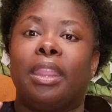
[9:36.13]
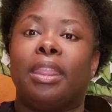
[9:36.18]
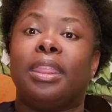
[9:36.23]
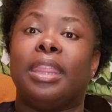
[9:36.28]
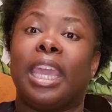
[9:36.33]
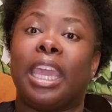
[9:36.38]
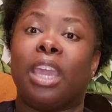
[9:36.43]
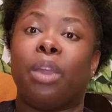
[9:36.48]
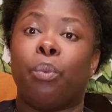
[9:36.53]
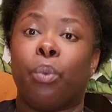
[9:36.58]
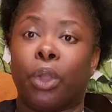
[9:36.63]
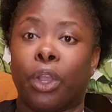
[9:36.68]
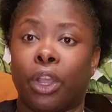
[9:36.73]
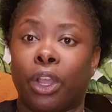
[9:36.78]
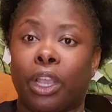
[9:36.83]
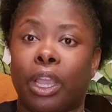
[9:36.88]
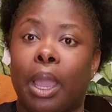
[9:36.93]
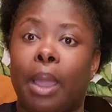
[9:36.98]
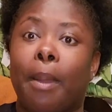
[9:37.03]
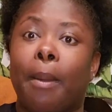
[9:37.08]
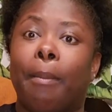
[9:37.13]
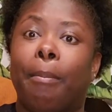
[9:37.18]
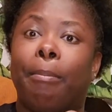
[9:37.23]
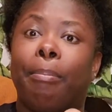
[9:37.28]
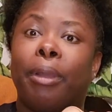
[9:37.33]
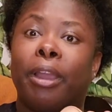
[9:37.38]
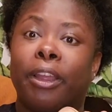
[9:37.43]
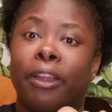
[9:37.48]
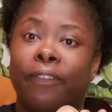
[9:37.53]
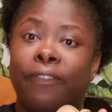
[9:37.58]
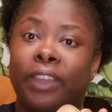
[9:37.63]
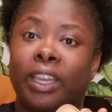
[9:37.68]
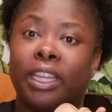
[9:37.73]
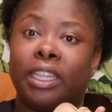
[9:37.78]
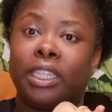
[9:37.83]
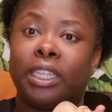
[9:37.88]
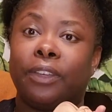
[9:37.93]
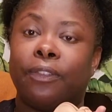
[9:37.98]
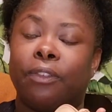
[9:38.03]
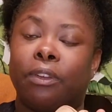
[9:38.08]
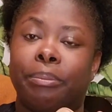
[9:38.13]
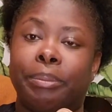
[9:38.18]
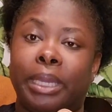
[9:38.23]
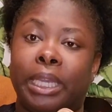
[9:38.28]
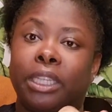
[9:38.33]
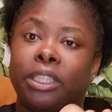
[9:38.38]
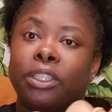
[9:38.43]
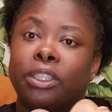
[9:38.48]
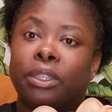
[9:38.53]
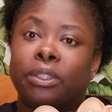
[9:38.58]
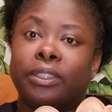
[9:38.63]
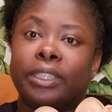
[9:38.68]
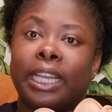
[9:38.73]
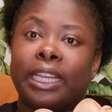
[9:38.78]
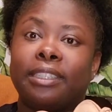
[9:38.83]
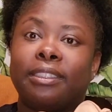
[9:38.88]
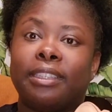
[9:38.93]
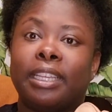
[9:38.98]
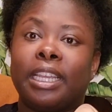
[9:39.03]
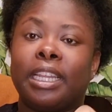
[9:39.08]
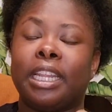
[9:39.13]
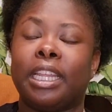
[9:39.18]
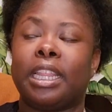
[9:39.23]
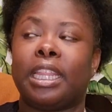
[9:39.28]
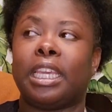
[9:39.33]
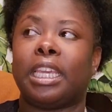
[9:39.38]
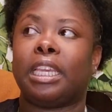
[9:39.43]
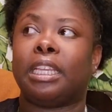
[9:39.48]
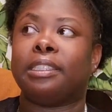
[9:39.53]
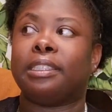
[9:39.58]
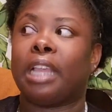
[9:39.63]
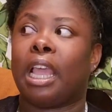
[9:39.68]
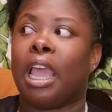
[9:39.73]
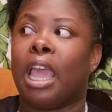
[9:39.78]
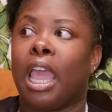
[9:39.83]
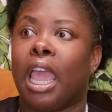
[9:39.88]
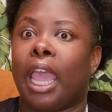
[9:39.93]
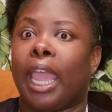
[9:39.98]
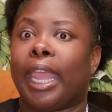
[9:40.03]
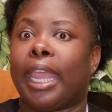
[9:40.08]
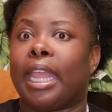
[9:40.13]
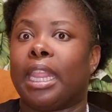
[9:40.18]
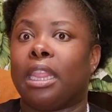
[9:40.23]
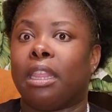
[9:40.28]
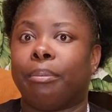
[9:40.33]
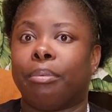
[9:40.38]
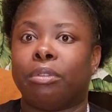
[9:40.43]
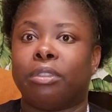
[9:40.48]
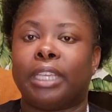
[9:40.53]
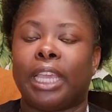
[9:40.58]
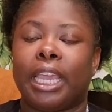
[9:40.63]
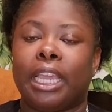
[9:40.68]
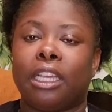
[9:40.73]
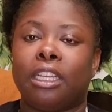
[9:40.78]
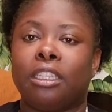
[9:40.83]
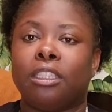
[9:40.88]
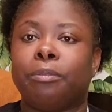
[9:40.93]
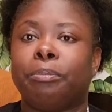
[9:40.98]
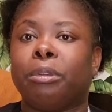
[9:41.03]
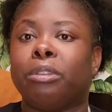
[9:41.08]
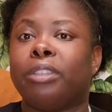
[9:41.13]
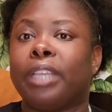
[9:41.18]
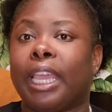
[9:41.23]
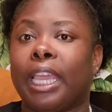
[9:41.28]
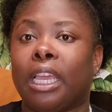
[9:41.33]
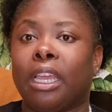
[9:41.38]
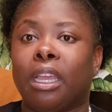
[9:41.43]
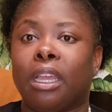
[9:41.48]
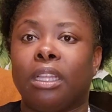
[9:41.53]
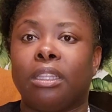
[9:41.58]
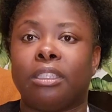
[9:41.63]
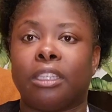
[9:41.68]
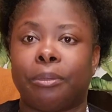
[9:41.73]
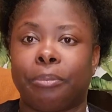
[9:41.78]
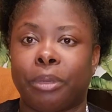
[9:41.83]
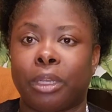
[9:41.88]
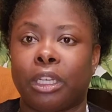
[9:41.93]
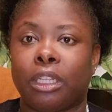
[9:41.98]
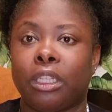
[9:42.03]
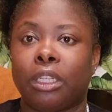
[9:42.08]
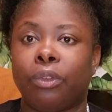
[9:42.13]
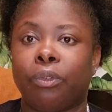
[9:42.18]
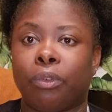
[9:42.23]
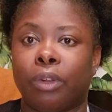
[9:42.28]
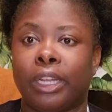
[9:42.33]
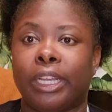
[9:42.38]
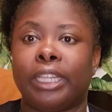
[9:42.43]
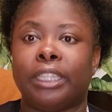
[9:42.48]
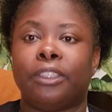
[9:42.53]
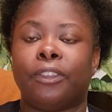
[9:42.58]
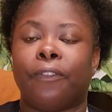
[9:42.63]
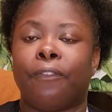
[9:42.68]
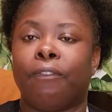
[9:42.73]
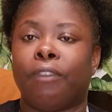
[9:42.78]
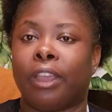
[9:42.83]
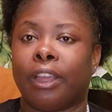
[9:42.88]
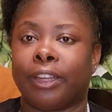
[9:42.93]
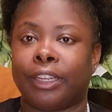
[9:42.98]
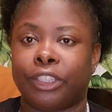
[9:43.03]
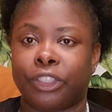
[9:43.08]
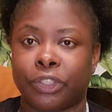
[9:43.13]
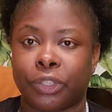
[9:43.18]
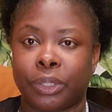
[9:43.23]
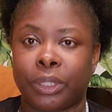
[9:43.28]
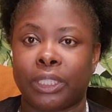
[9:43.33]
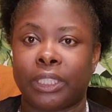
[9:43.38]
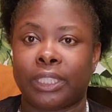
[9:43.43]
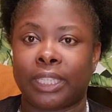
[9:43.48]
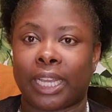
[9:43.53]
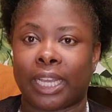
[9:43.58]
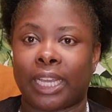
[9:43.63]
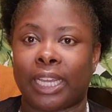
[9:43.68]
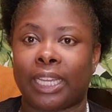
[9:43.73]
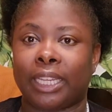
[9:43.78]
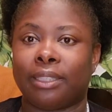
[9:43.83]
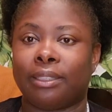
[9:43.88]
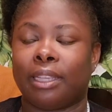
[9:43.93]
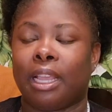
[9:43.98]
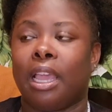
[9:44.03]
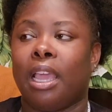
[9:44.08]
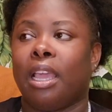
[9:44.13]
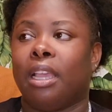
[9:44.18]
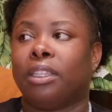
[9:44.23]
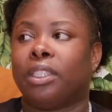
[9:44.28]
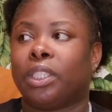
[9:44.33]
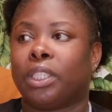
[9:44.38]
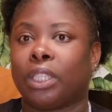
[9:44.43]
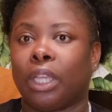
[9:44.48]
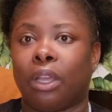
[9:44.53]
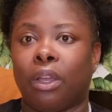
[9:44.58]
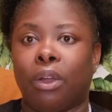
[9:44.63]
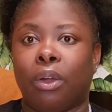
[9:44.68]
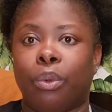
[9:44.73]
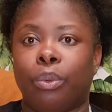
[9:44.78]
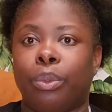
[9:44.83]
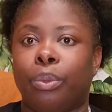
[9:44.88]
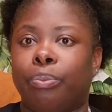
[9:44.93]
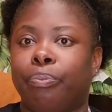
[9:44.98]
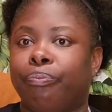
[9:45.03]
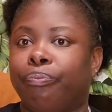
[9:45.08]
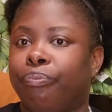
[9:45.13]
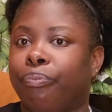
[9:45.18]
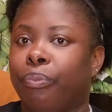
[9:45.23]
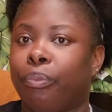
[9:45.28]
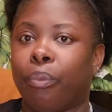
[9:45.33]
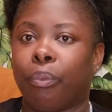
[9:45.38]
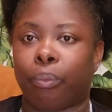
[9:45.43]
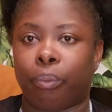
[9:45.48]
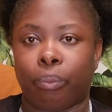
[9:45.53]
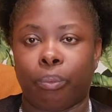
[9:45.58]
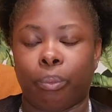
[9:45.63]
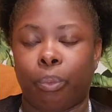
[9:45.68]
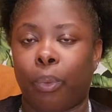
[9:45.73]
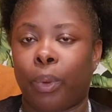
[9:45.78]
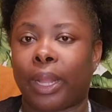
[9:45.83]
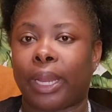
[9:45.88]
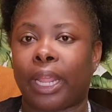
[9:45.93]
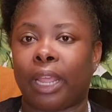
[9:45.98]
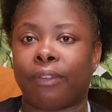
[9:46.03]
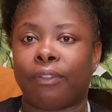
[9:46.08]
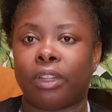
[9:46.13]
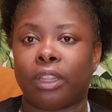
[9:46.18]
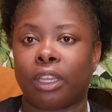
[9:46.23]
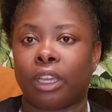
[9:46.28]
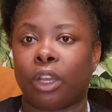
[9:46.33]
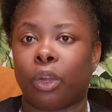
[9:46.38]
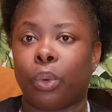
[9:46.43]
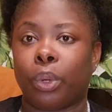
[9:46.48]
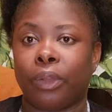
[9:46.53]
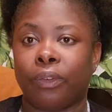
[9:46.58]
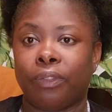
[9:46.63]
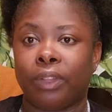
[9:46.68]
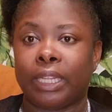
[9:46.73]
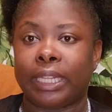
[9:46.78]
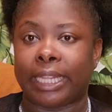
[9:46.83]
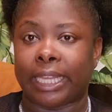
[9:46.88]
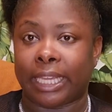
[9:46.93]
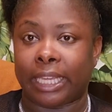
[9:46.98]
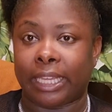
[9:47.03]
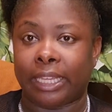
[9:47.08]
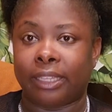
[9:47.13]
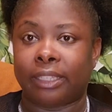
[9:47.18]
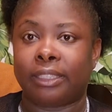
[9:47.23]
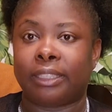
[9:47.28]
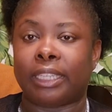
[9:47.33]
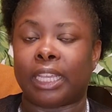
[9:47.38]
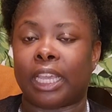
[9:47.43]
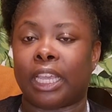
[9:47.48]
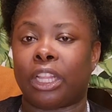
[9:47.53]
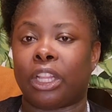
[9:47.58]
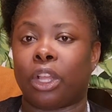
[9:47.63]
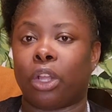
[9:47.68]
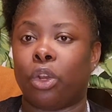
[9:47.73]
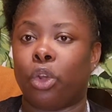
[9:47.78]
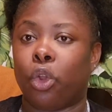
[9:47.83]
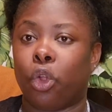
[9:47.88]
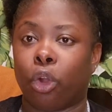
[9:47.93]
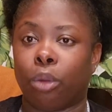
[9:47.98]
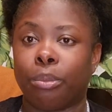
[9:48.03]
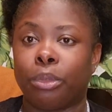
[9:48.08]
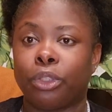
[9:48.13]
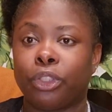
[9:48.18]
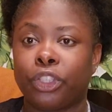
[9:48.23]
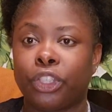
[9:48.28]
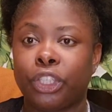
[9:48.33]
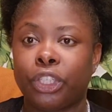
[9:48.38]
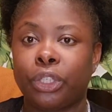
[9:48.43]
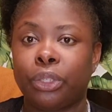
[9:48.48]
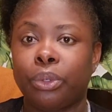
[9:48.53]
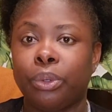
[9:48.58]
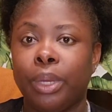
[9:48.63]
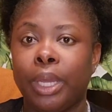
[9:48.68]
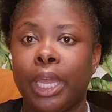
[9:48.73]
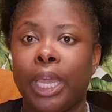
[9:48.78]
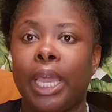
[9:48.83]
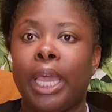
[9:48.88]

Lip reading: they work perfectly for me. So size 10 in these. In the Bottegas, Bottega typically runs very true to size. So whatever the equivalent is in a normal shoe,